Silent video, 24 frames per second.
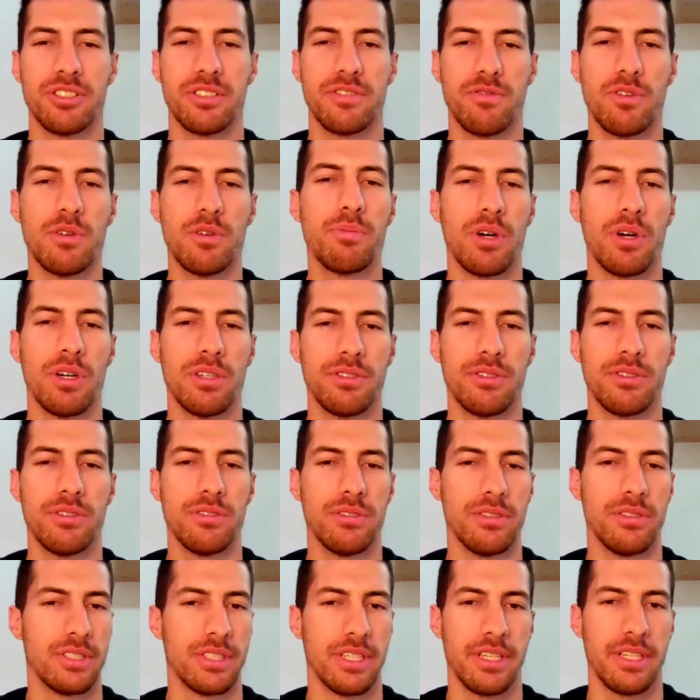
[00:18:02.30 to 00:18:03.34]
just football
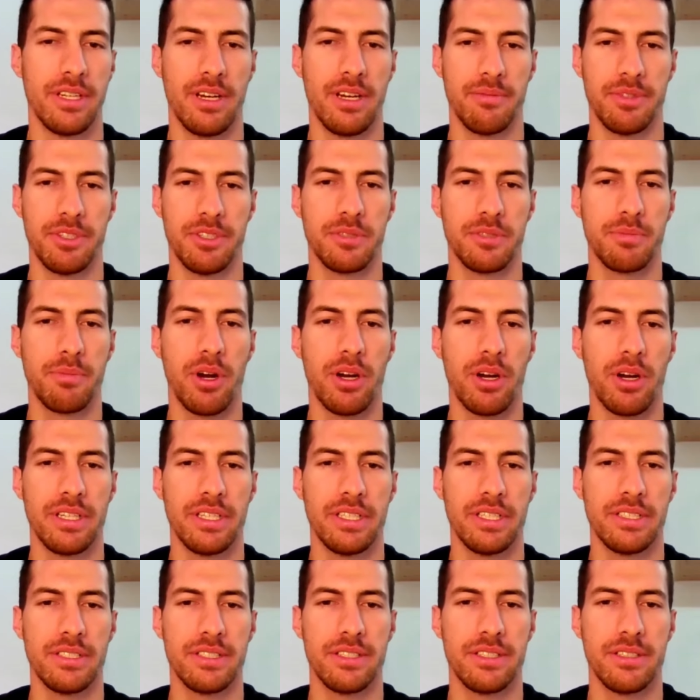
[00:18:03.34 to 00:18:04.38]
too. You said there's
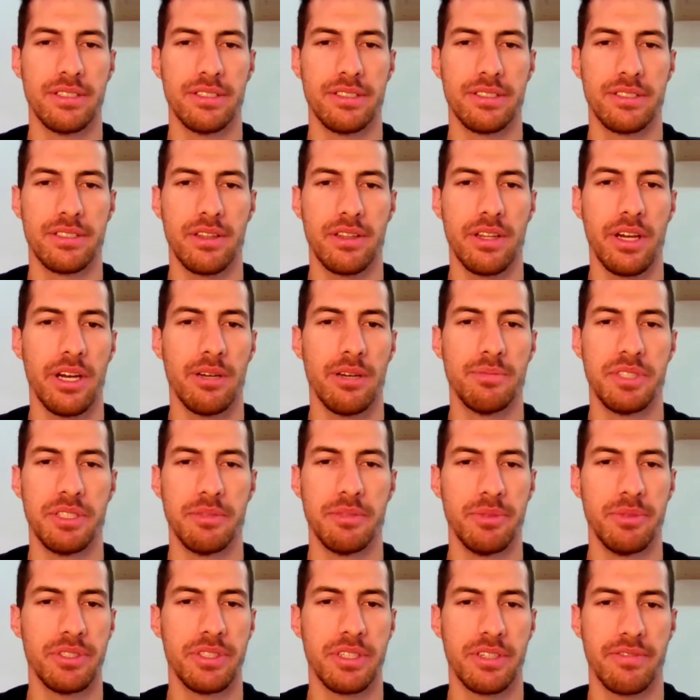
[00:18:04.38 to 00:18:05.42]
parties, there's clubs
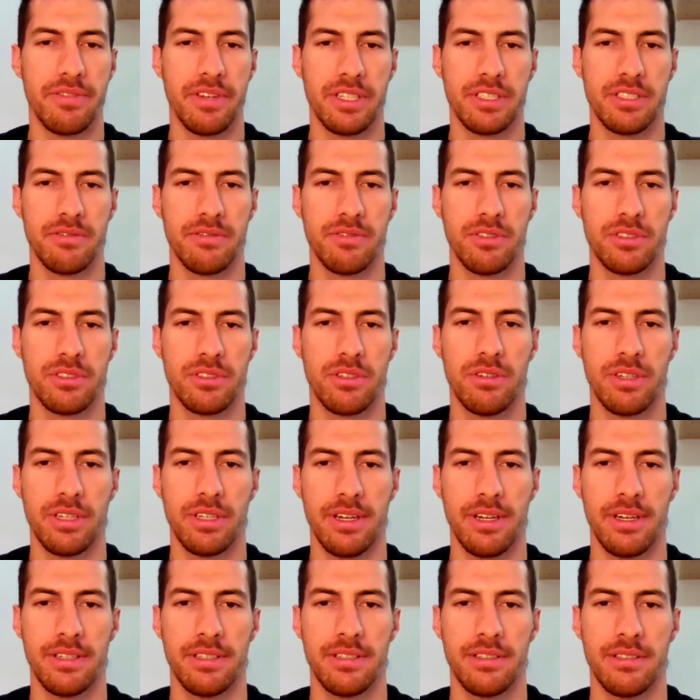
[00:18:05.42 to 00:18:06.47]
and music festivals
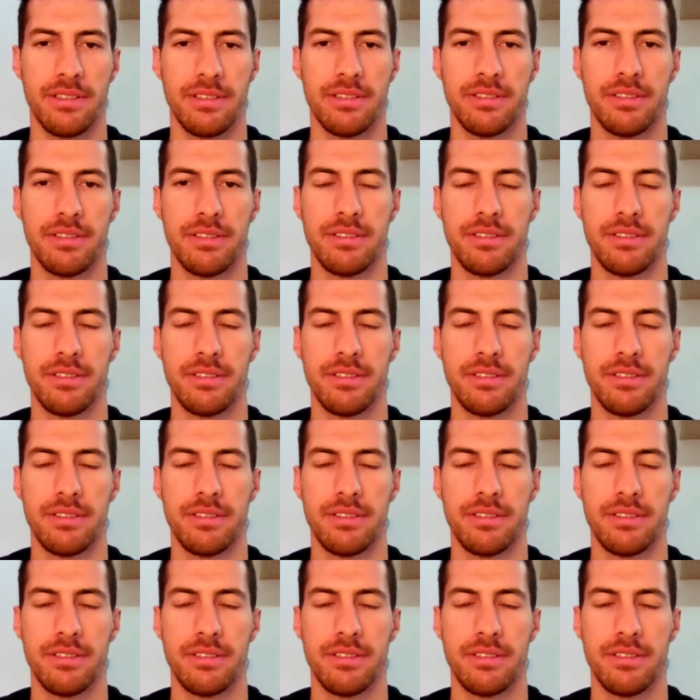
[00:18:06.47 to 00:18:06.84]
going on.